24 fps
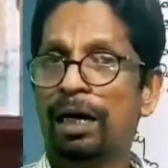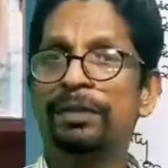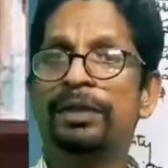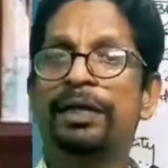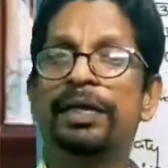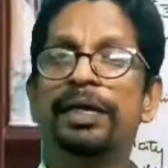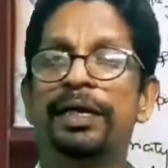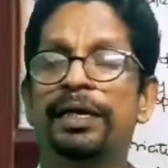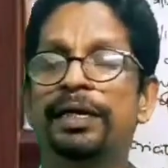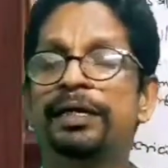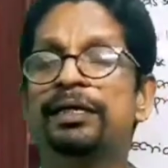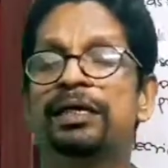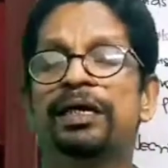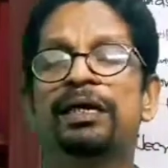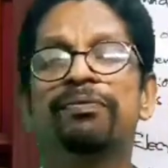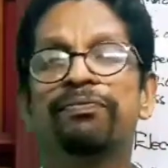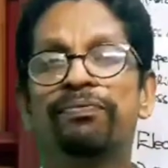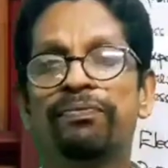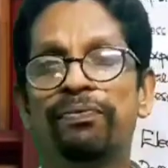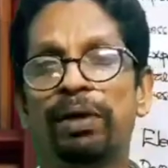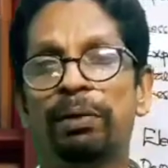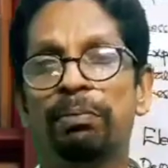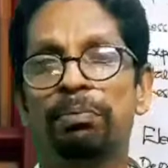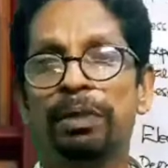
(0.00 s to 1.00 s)
the
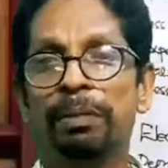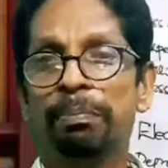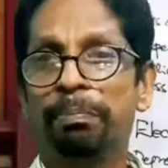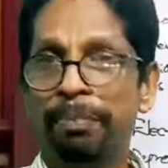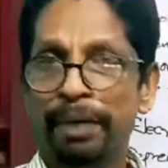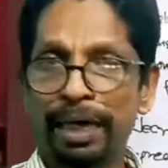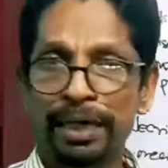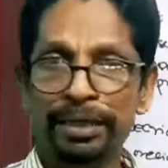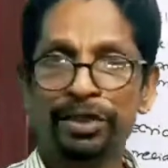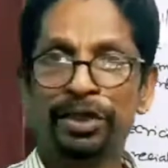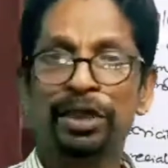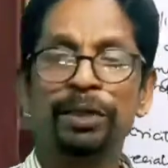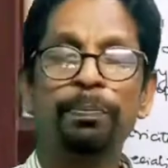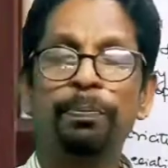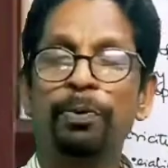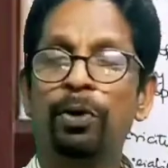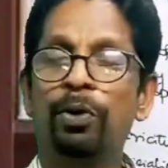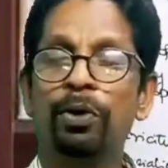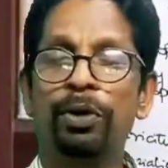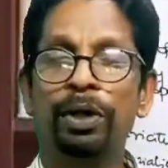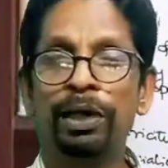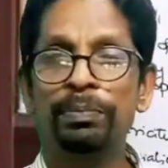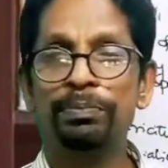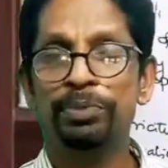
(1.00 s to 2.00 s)
income from the magic
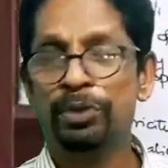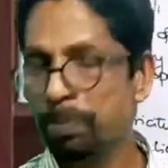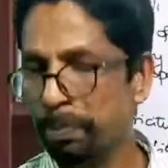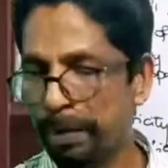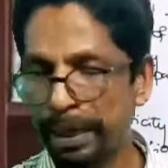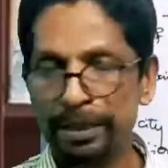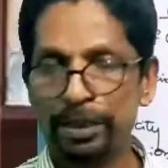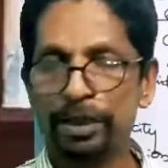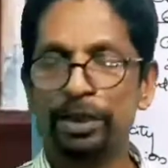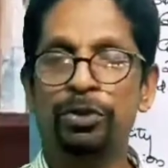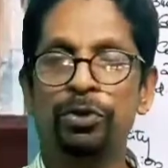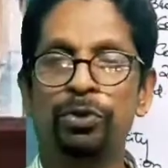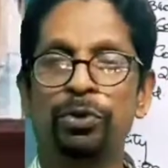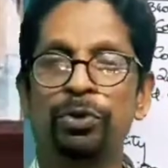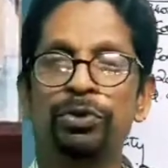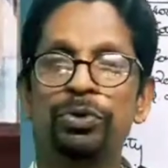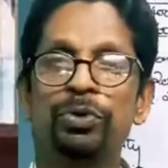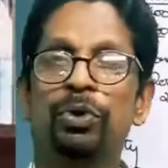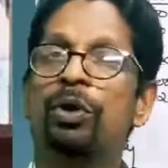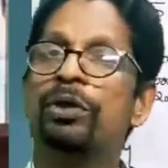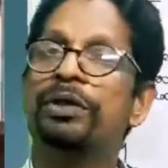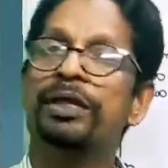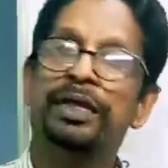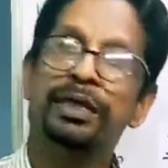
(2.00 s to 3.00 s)
programs, magic
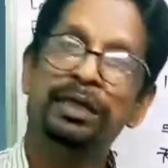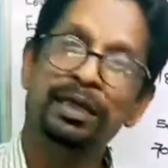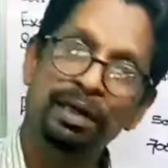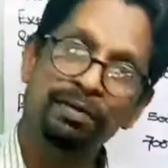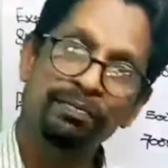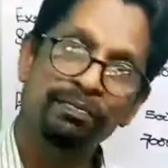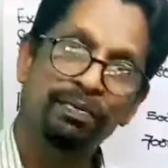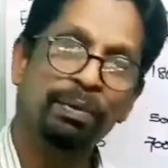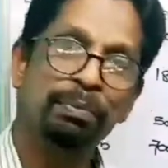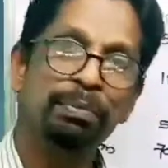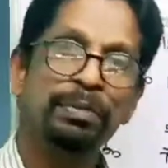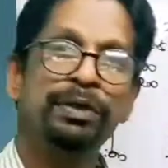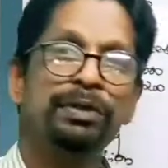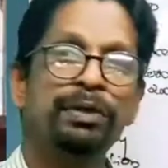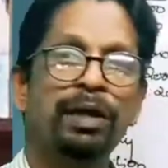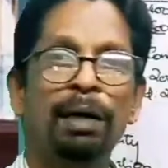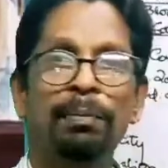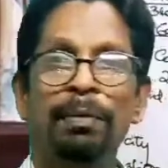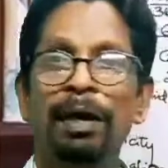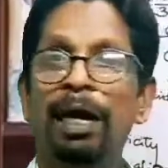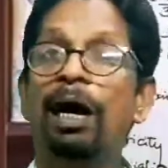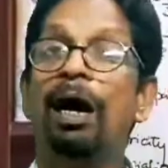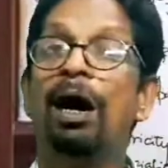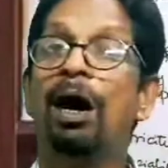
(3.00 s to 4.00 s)
shows, or the income from the
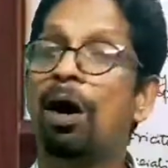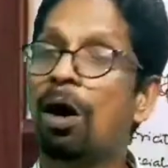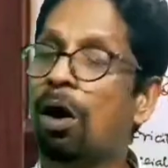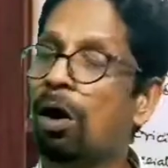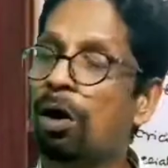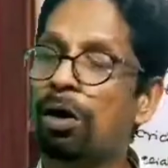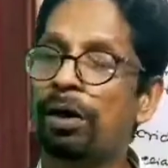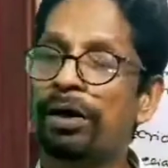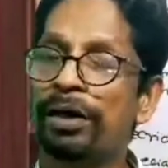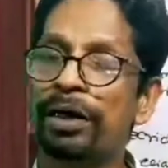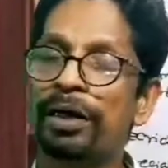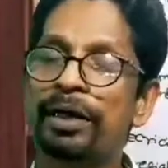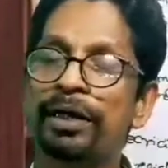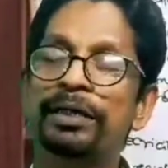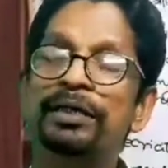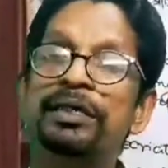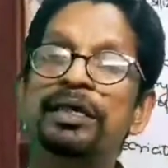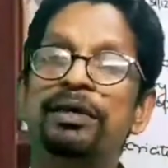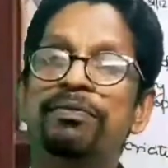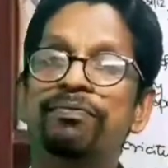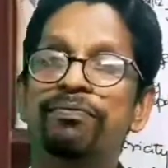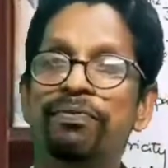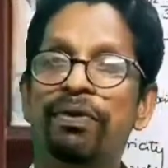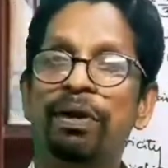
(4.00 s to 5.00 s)
drama, or
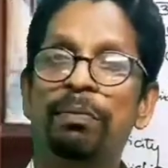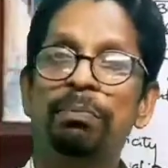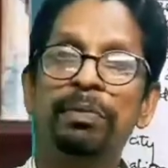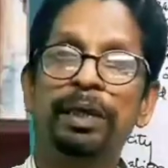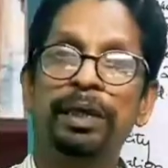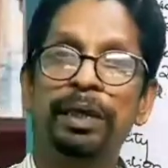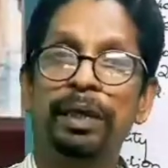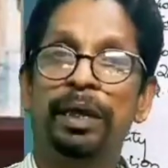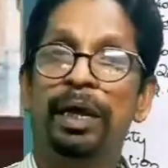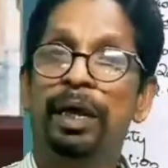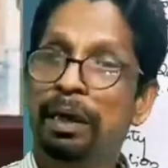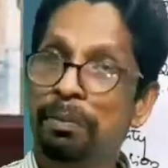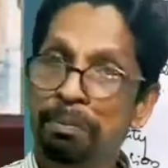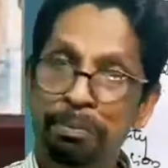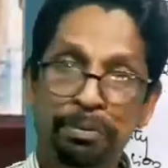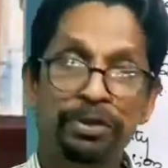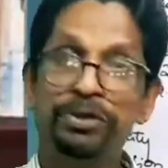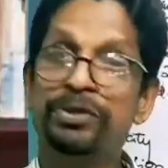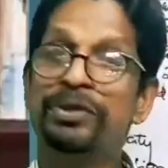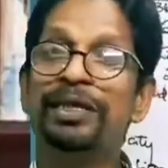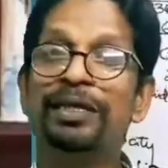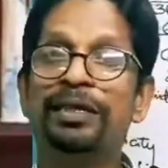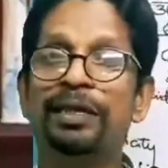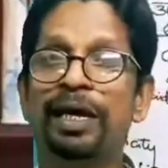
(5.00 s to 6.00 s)
income from the
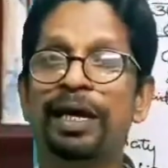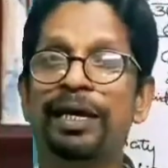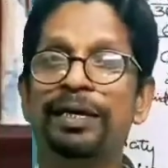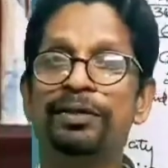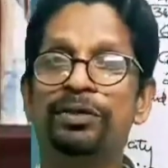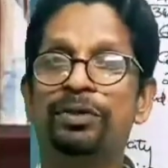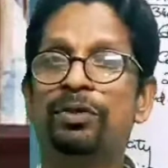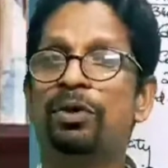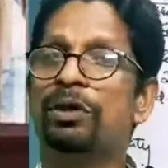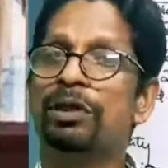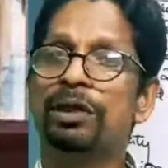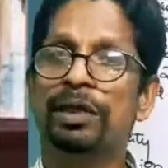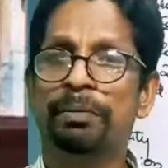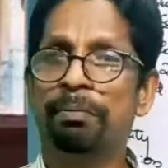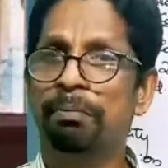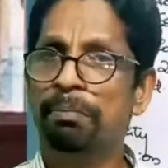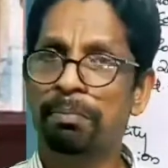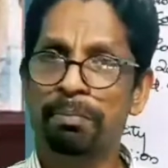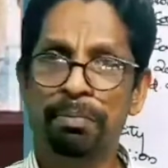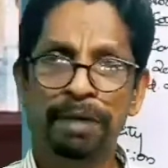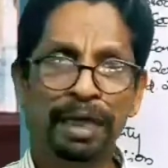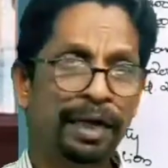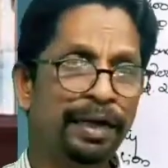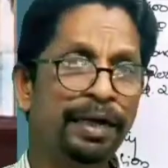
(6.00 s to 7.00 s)
music nights, or the
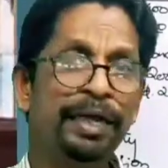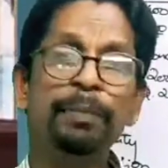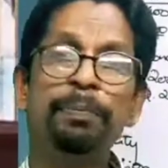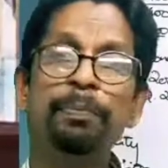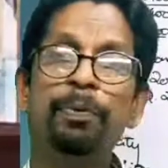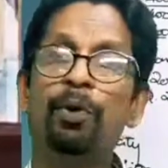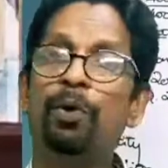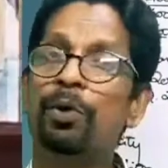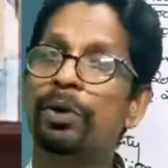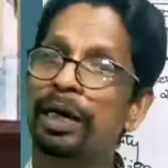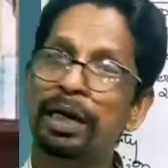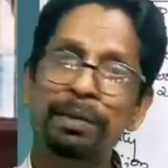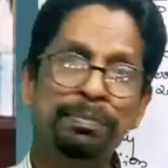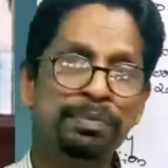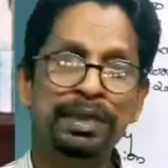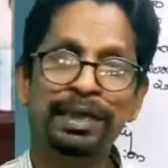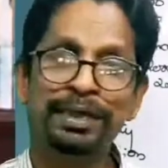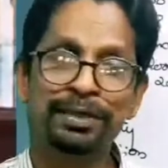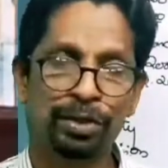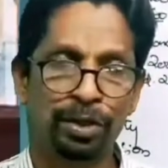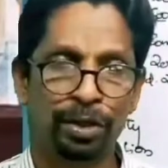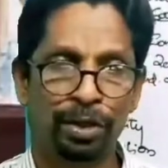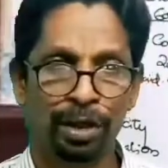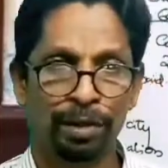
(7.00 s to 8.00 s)
melody programs,
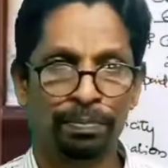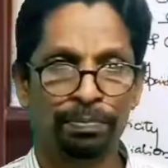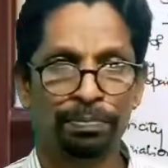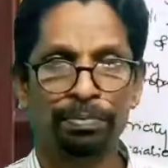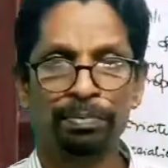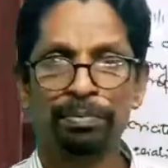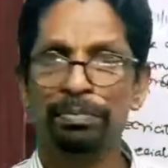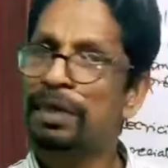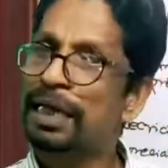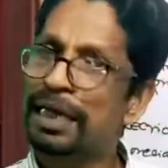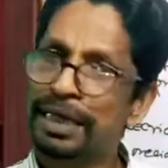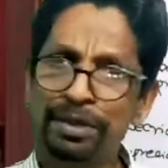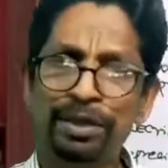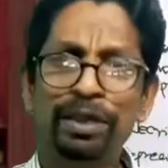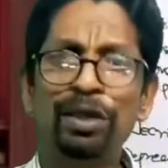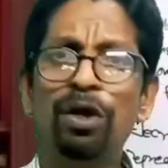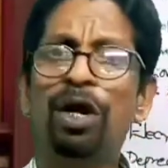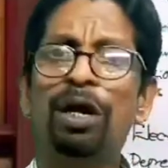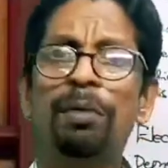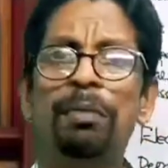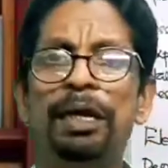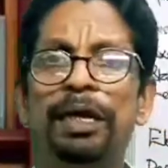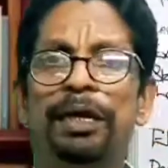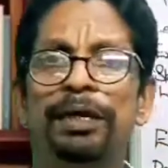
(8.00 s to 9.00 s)
etc. It's
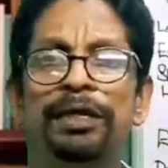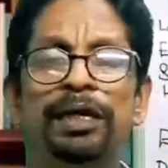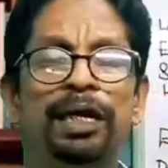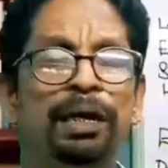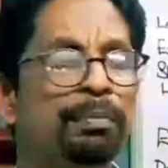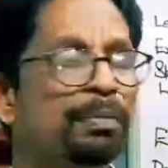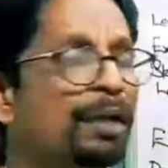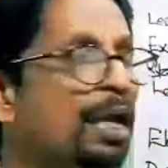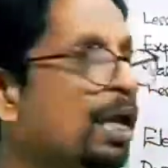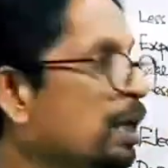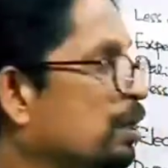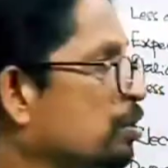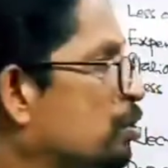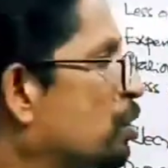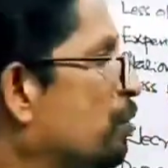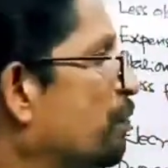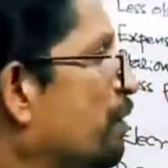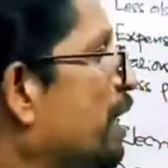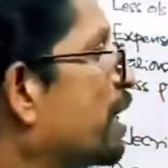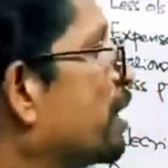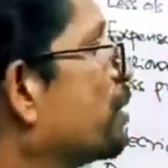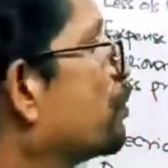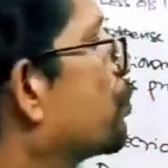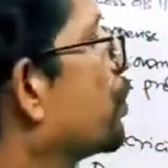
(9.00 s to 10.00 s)
normal income. So
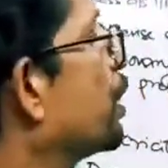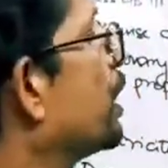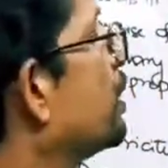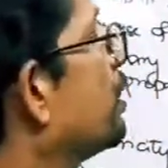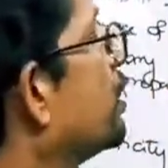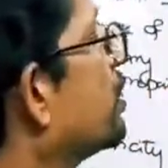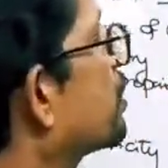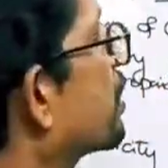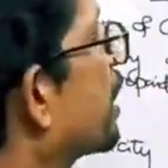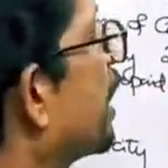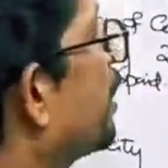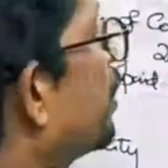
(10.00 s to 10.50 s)
we can treat this